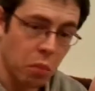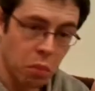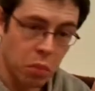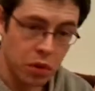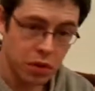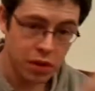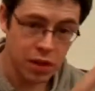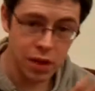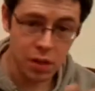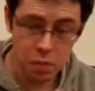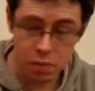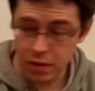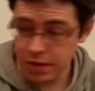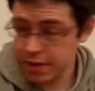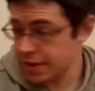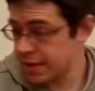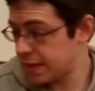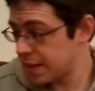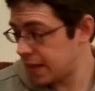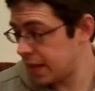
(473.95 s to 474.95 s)
But keeping
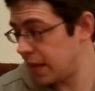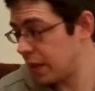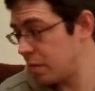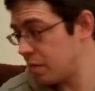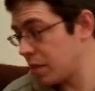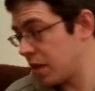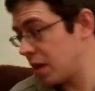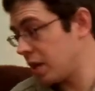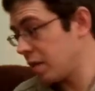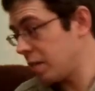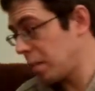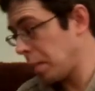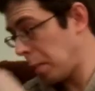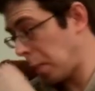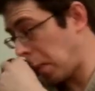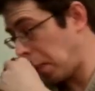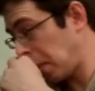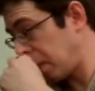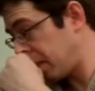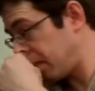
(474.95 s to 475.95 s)
to the theme then,
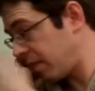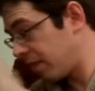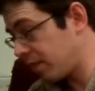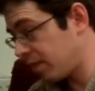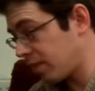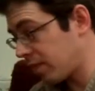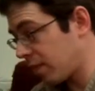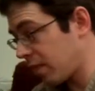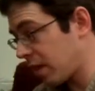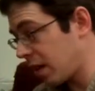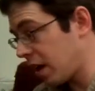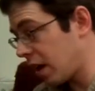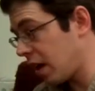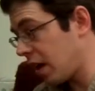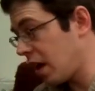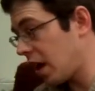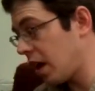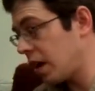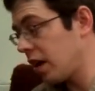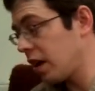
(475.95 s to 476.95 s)

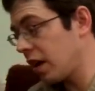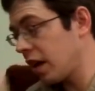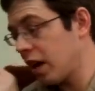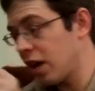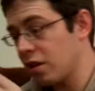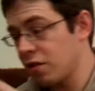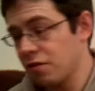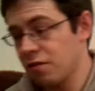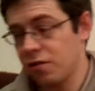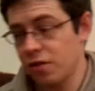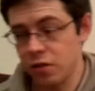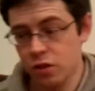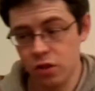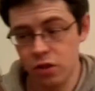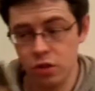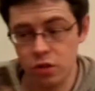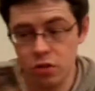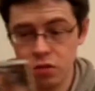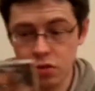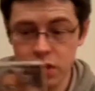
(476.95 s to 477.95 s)
and again for
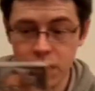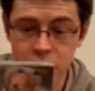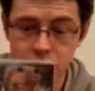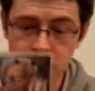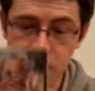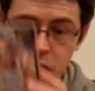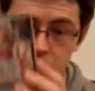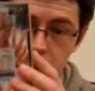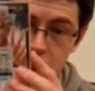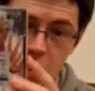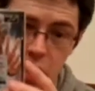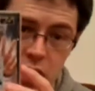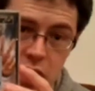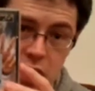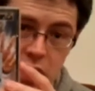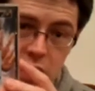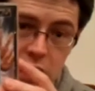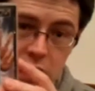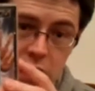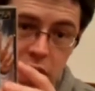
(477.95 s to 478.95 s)
£2,
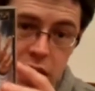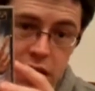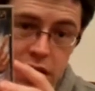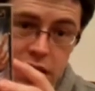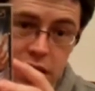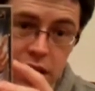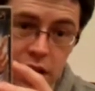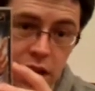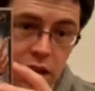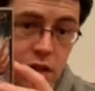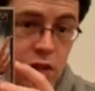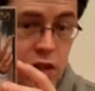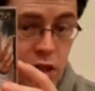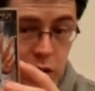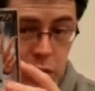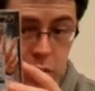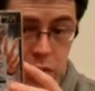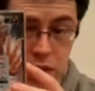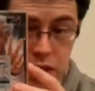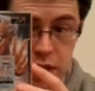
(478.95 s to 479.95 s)
it's a
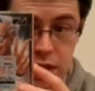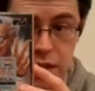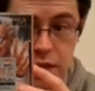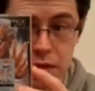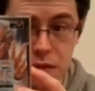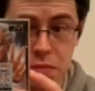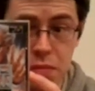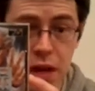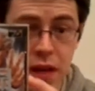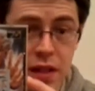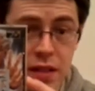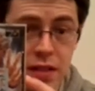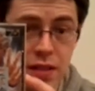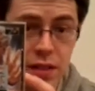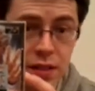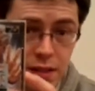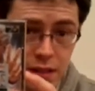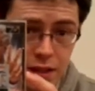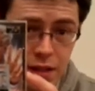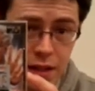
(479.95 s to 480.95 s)
Japanese Mega
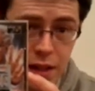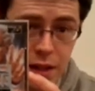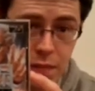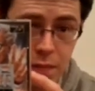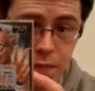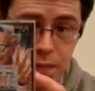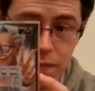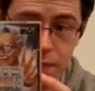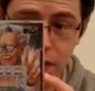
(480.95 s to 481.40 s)
CD game.